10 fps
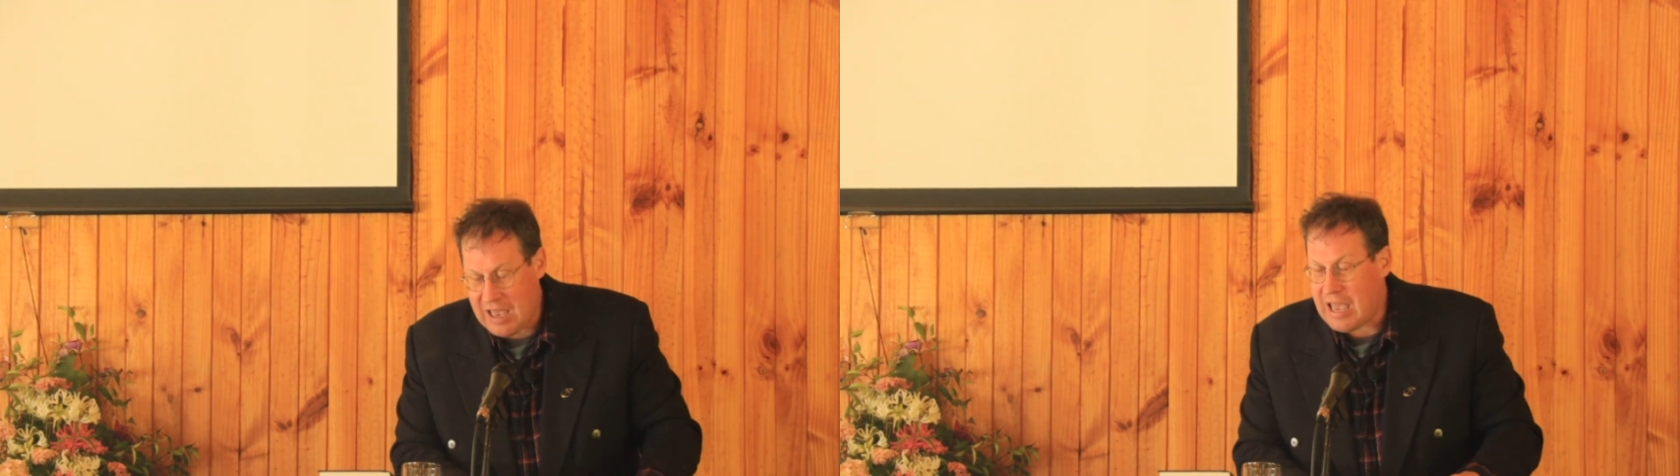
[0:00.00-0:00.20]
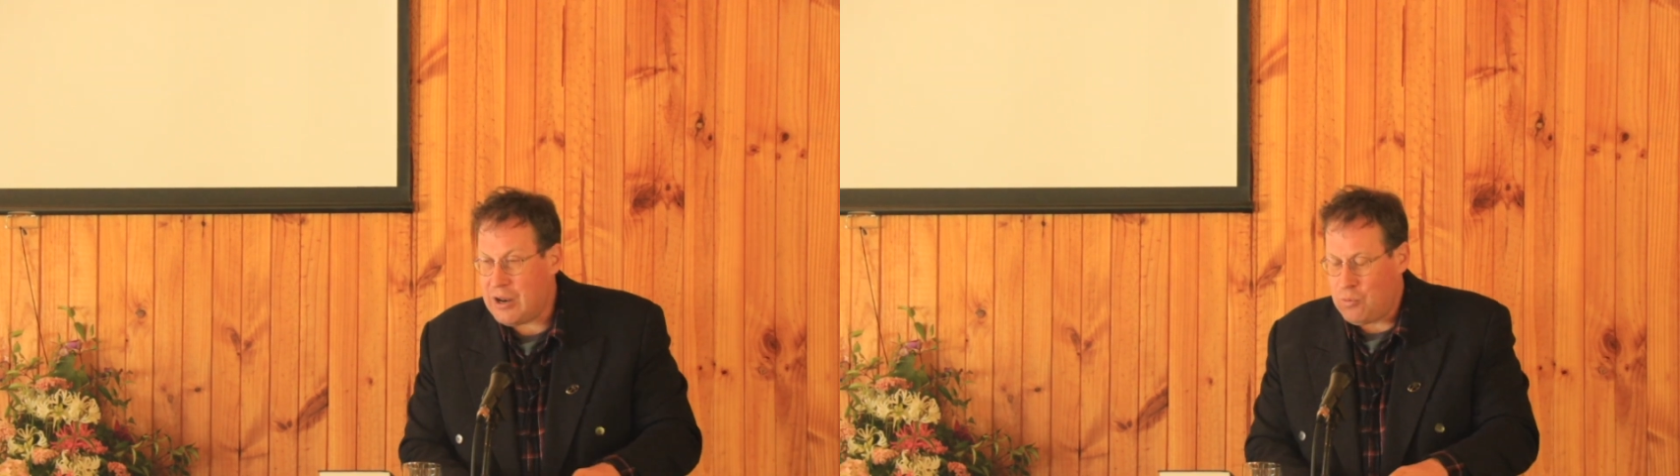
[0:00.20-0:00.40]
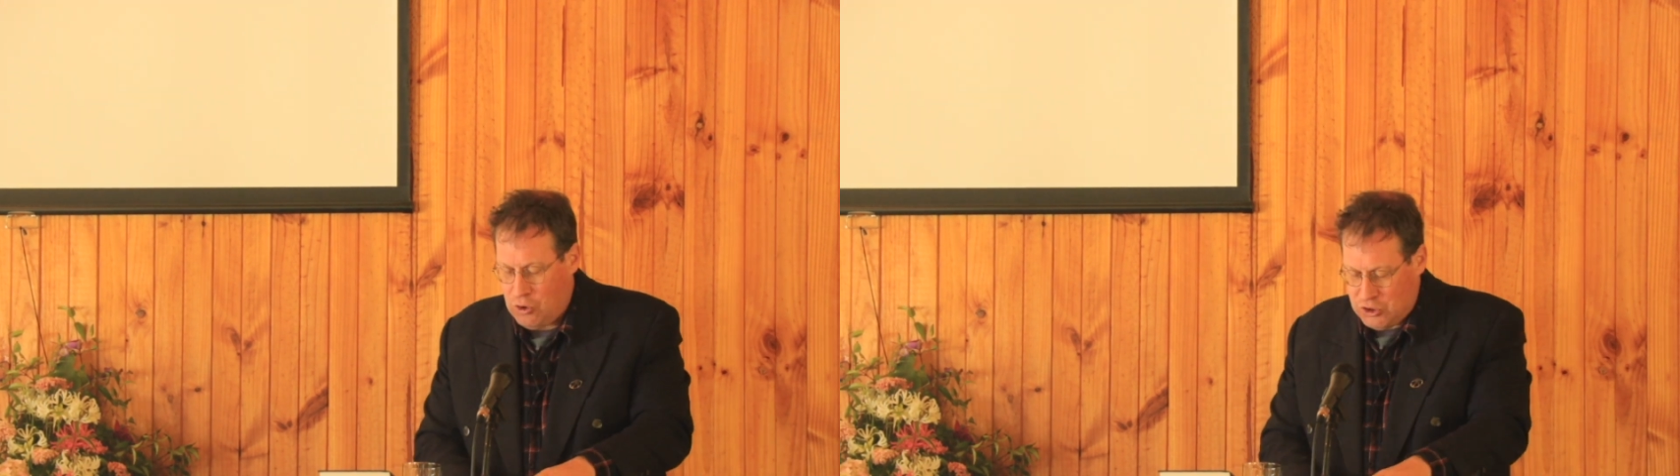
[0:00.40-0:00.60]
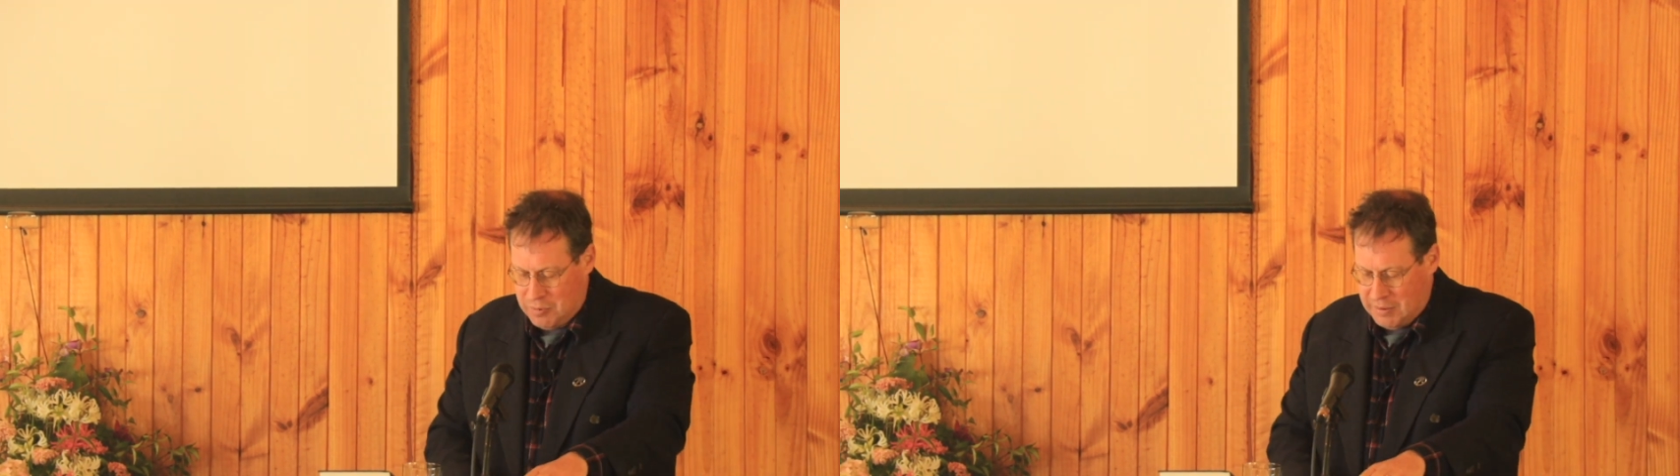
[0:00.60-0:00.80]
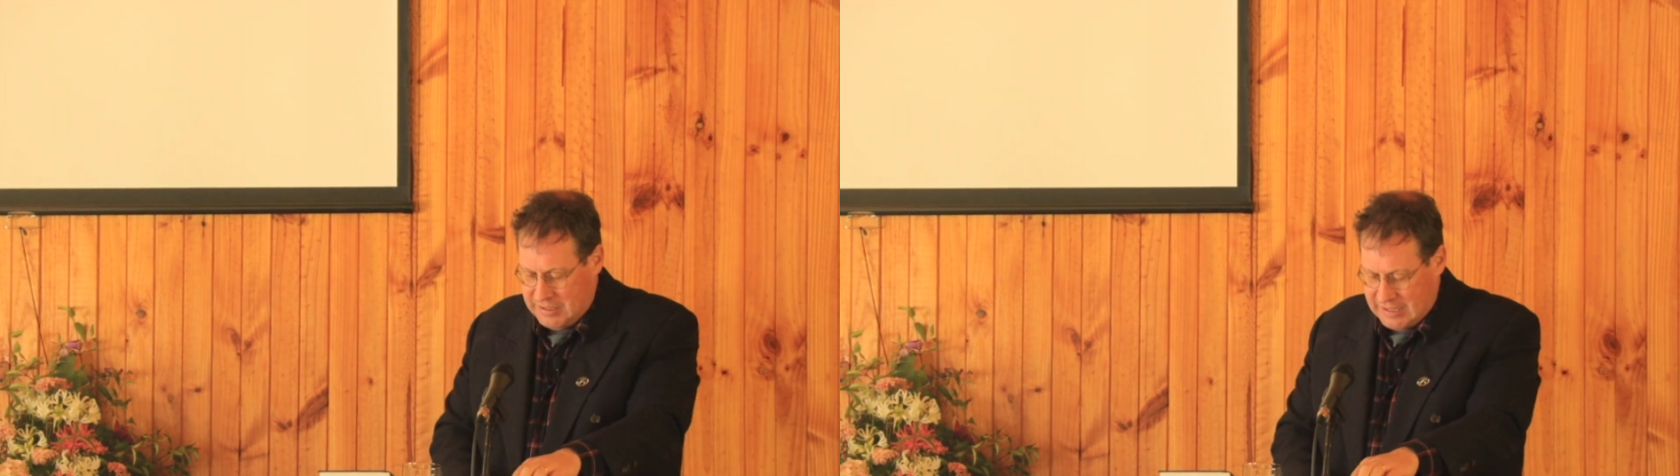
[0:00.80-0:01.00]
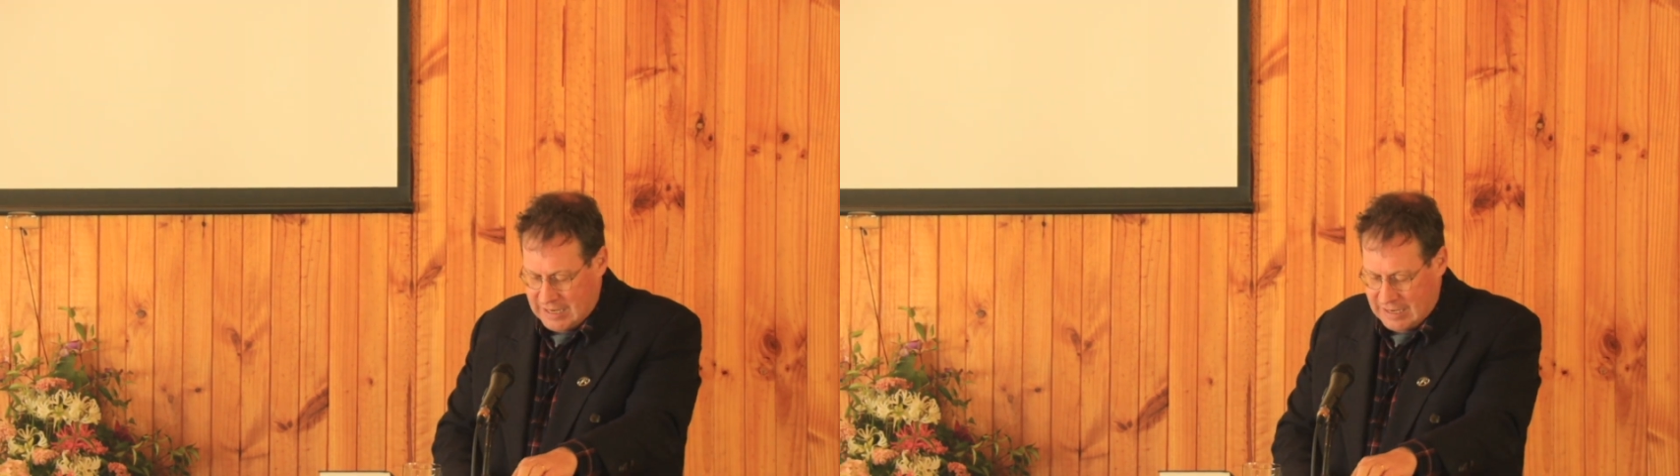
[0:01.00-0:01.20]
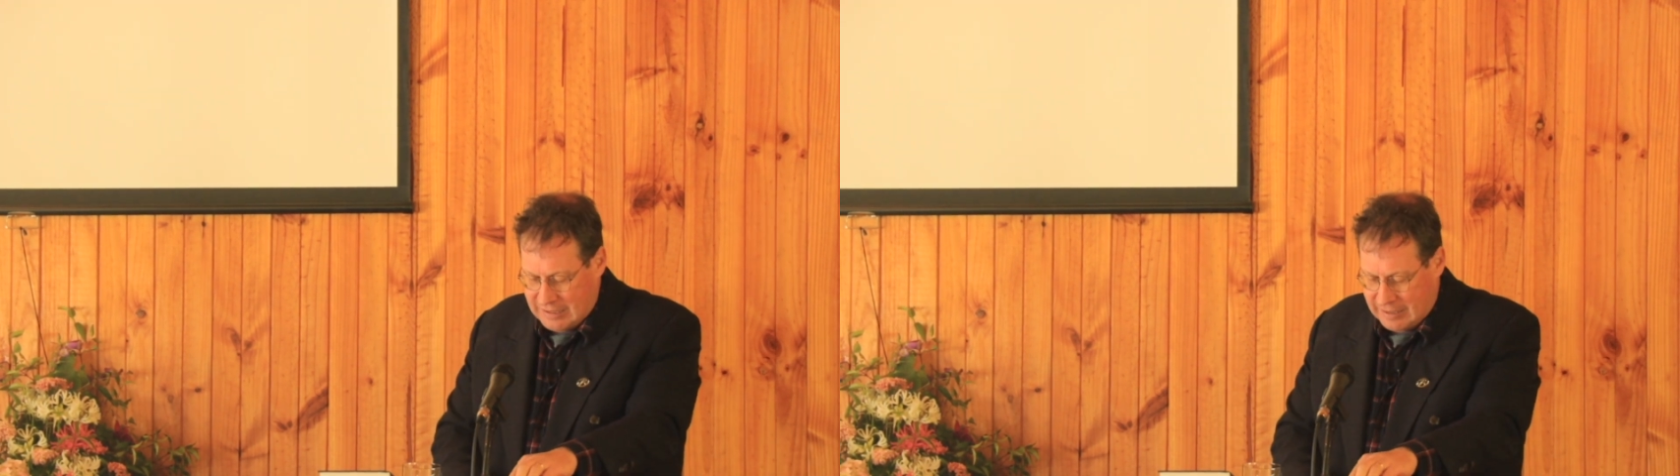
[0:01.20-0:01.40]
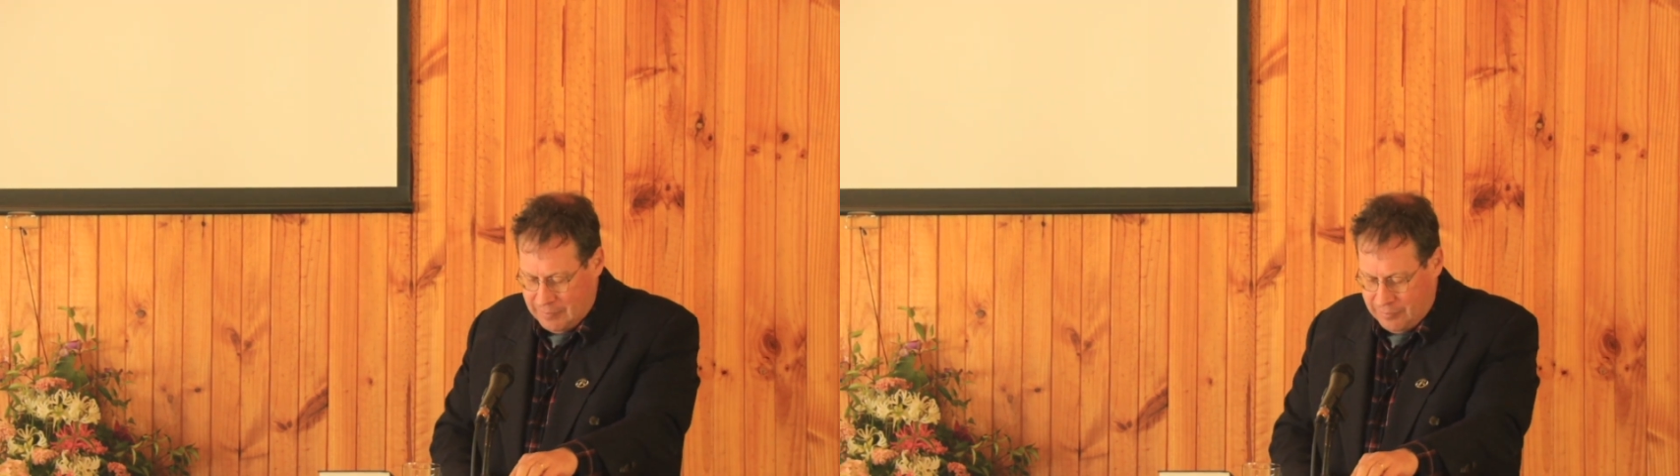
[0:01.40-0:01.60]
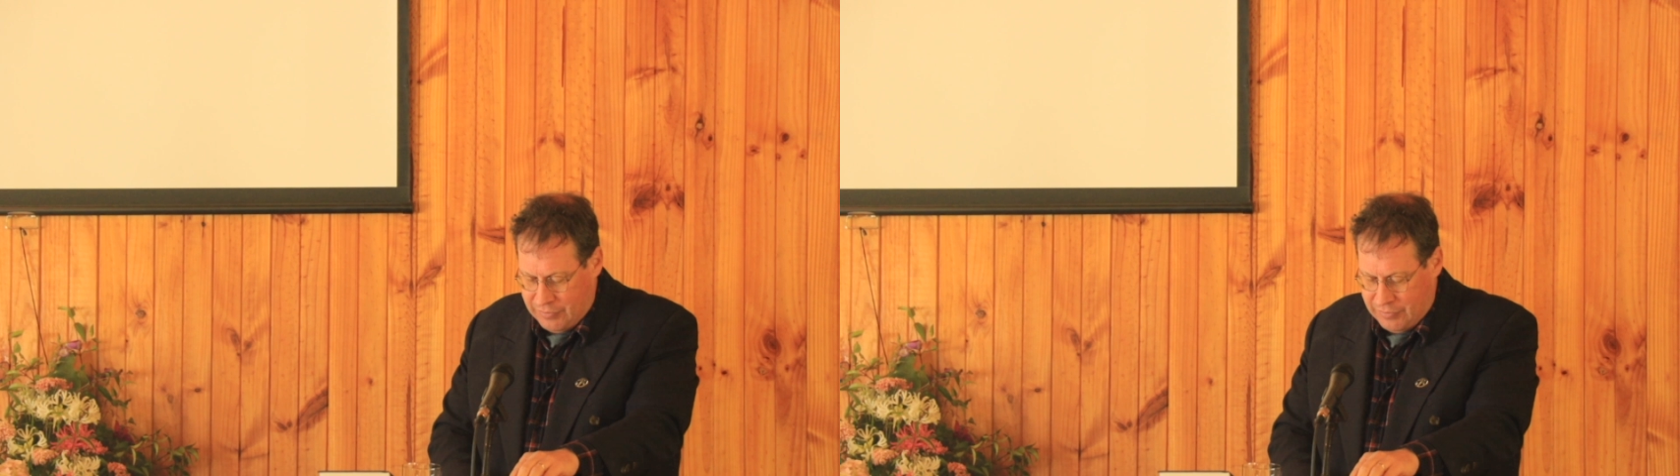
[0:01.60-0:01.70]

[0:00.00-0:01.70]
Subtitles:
and worshiping together,